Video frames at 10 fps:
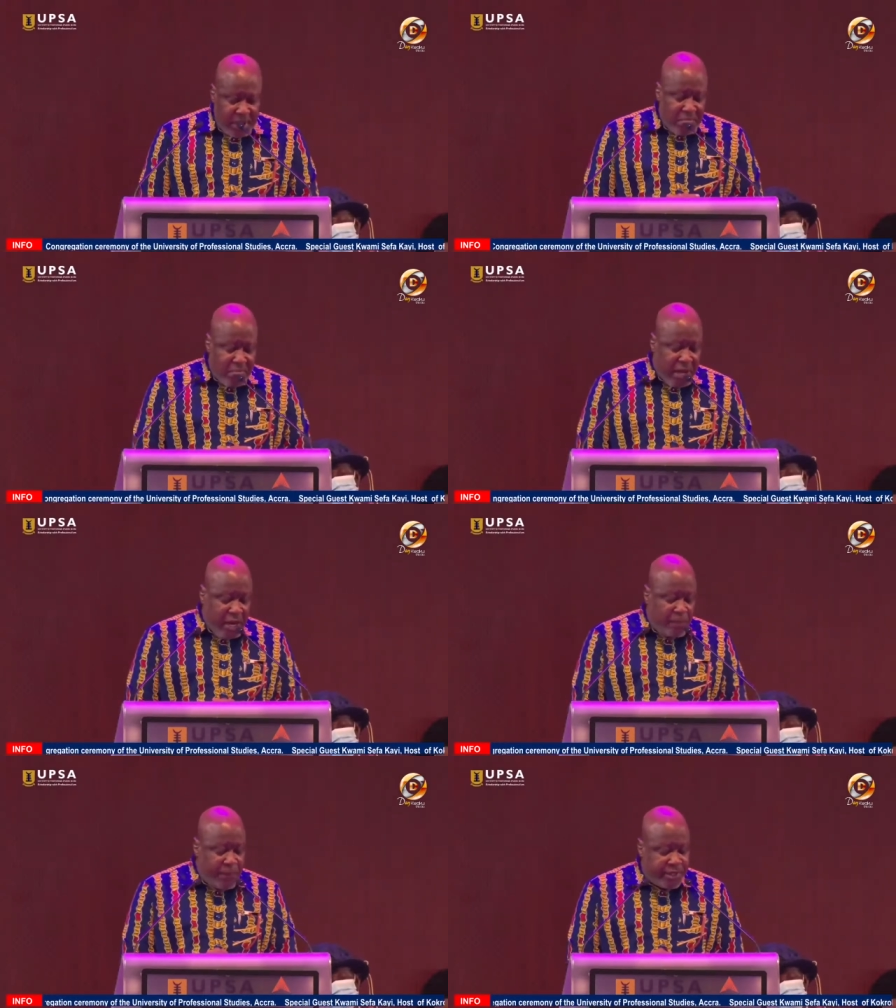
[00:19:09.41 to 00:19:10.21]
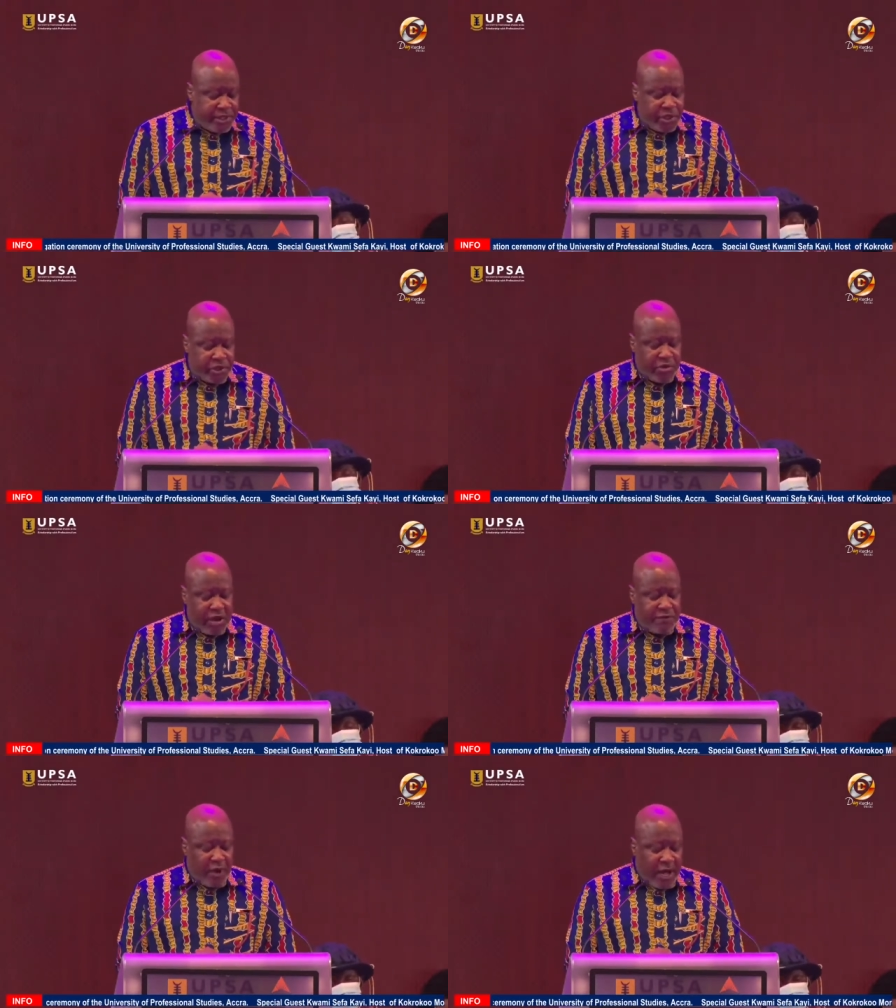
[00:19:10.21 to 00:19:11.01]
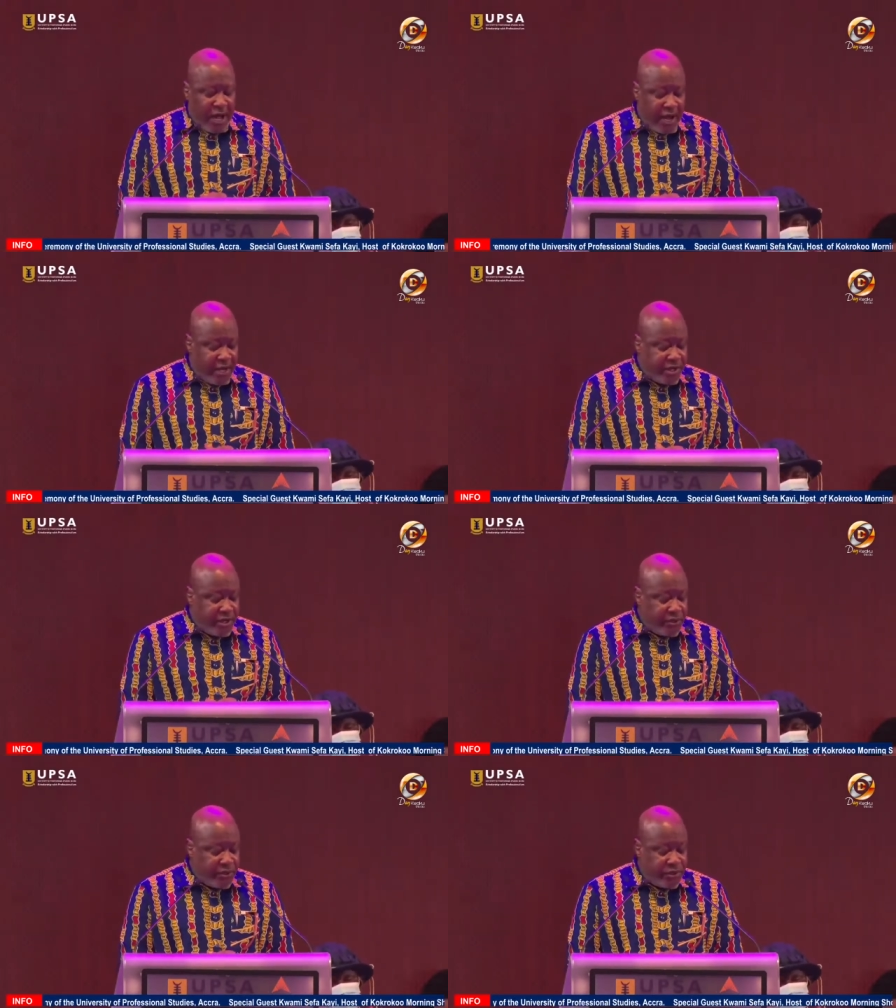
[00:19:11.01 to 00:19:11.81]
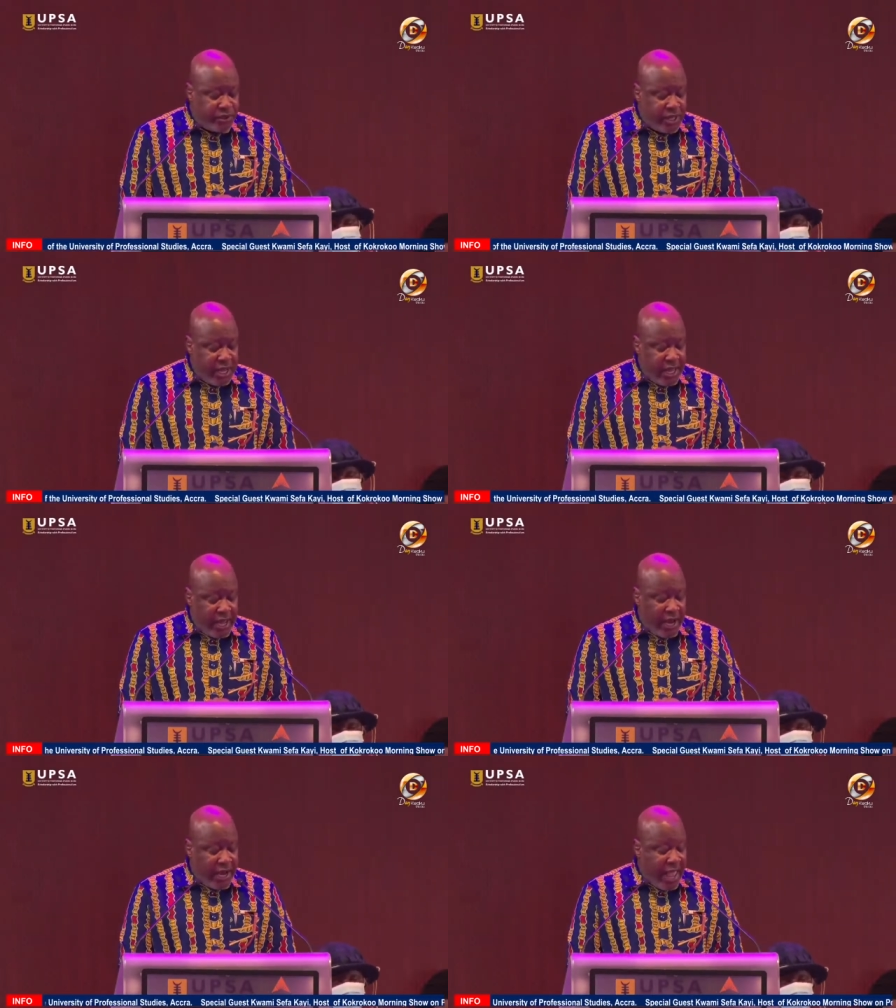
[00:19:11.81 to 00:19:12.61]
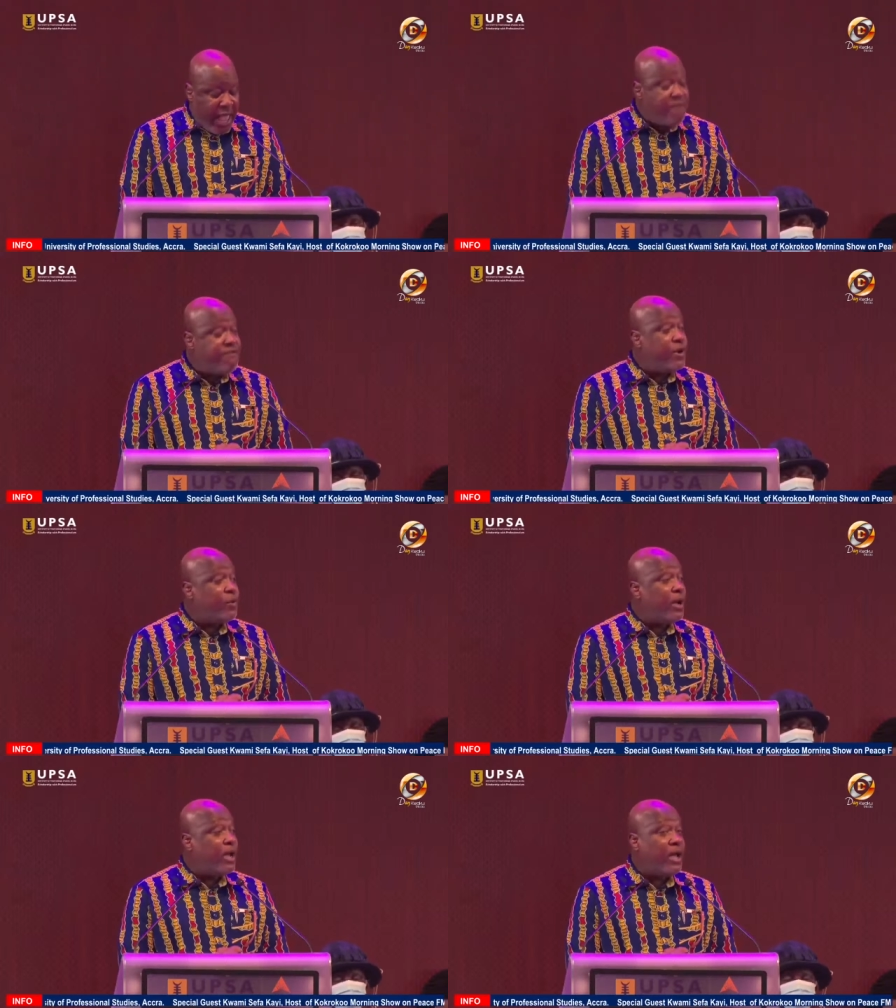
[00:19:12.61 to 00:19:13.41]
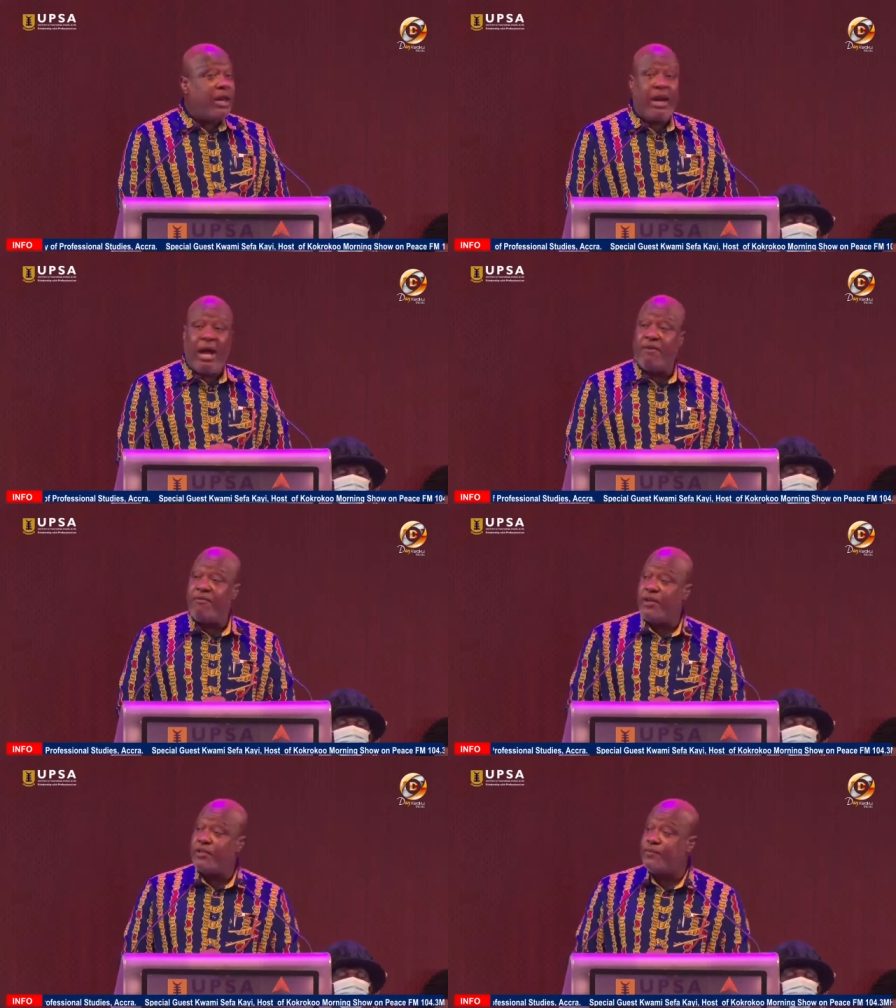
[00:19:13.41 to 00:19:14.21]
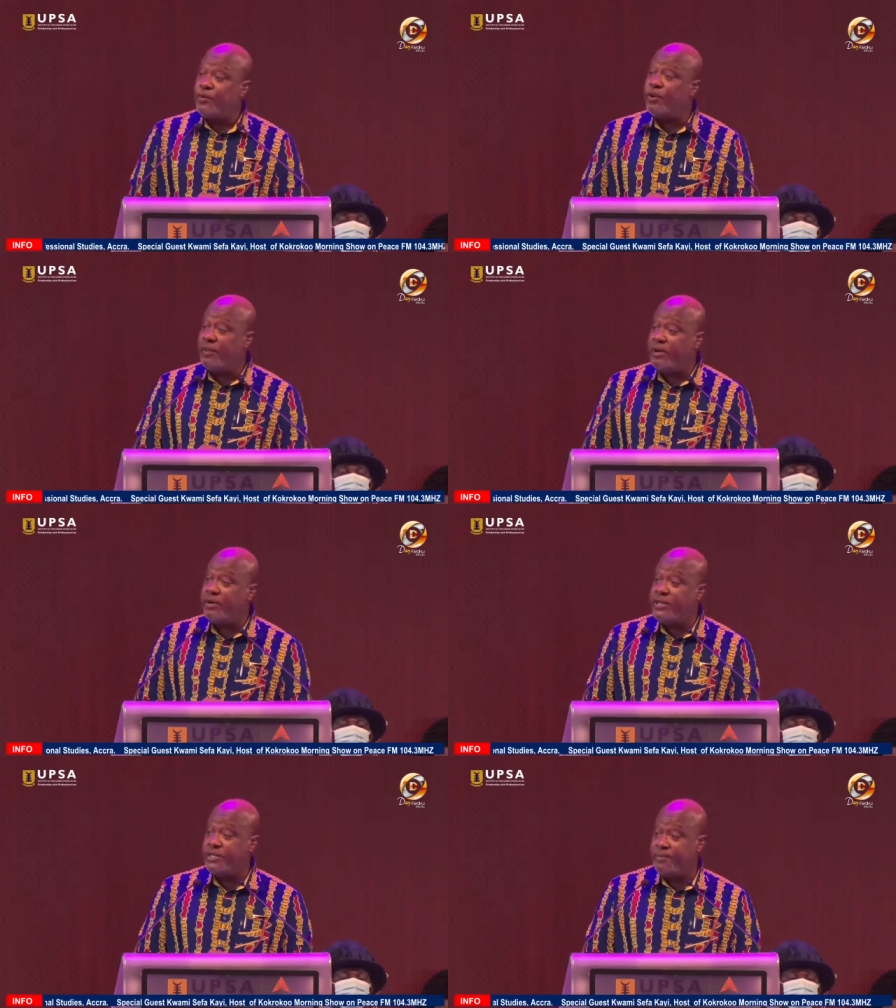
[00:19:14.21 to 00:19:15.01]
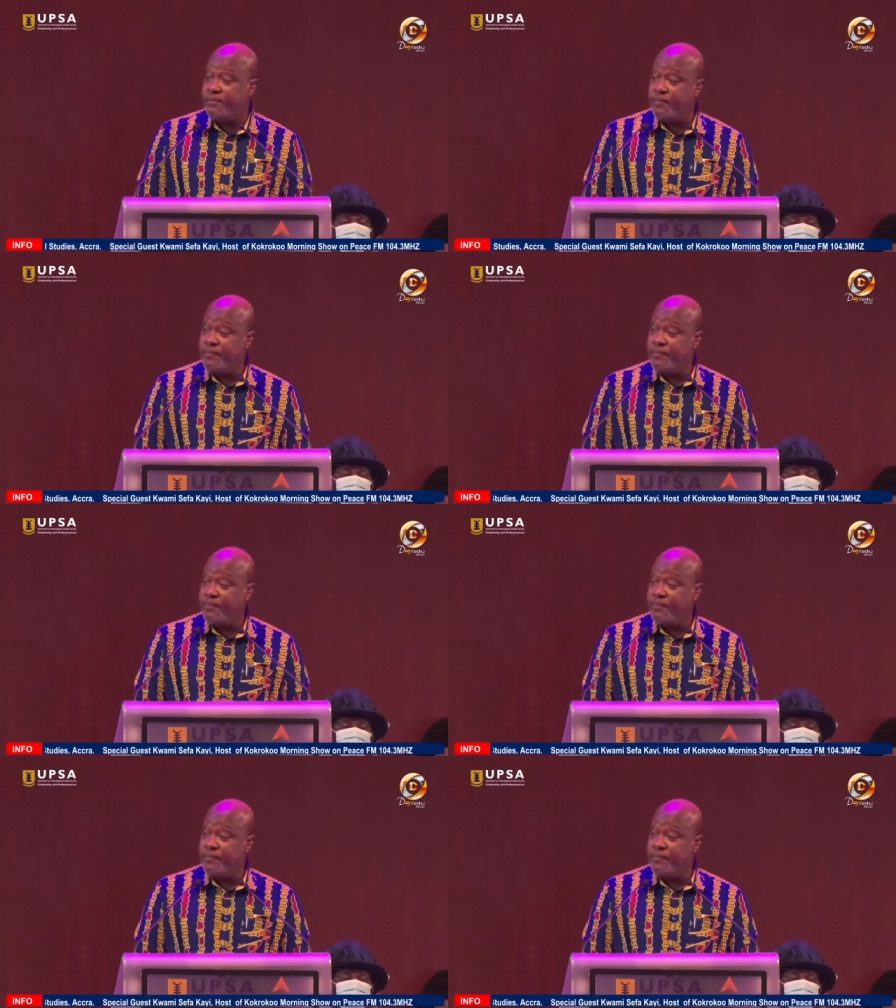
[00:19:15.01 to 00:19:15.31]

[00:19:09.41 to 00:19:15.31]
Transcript: Many persons strive for high ideals, and everywhere life is full of heroism.